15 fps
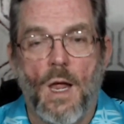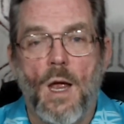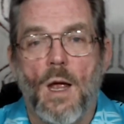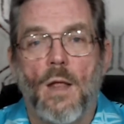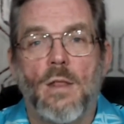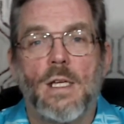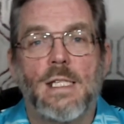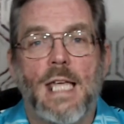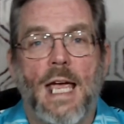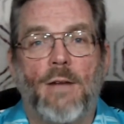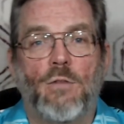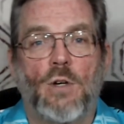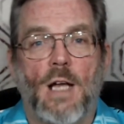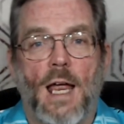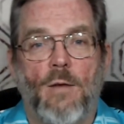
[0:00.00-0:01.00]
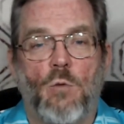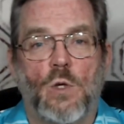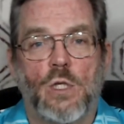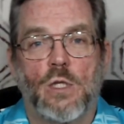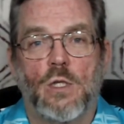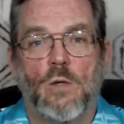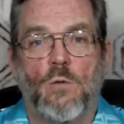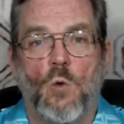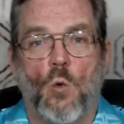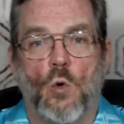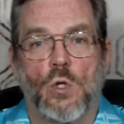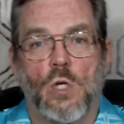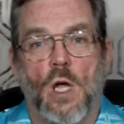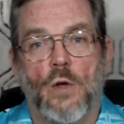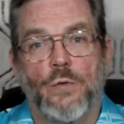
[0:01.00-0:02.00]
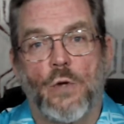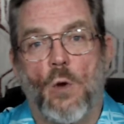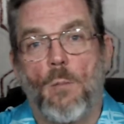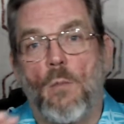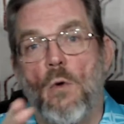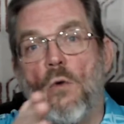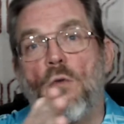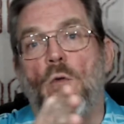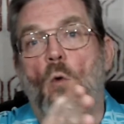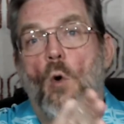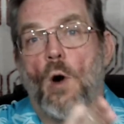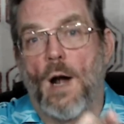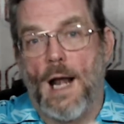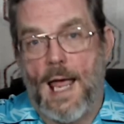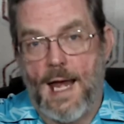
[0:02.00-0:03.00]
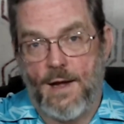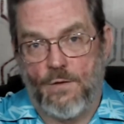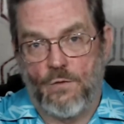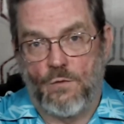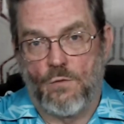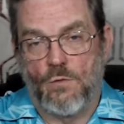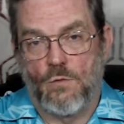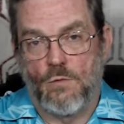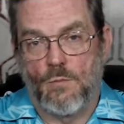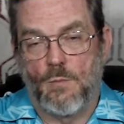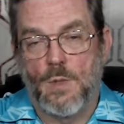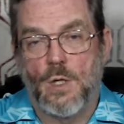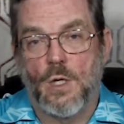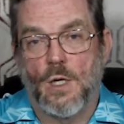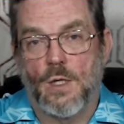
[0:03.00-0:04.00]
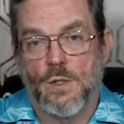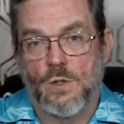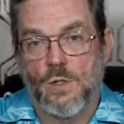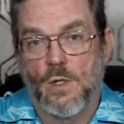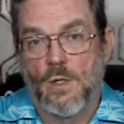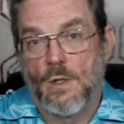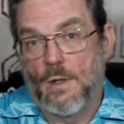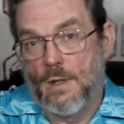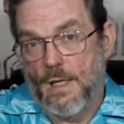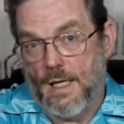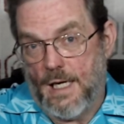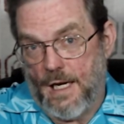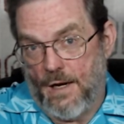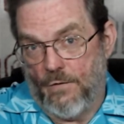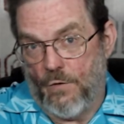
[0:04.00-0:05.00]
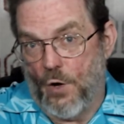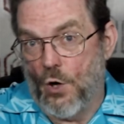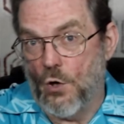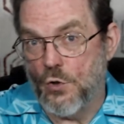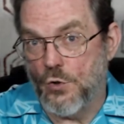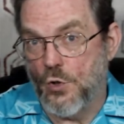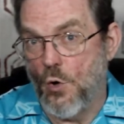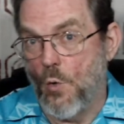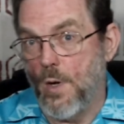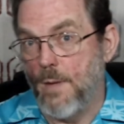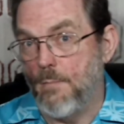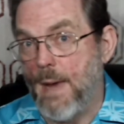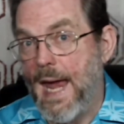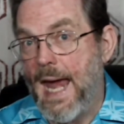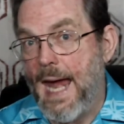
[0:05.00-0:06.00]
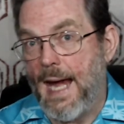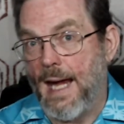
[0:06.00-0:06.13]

This afterlife, which is, of course, also before life, because if is going back,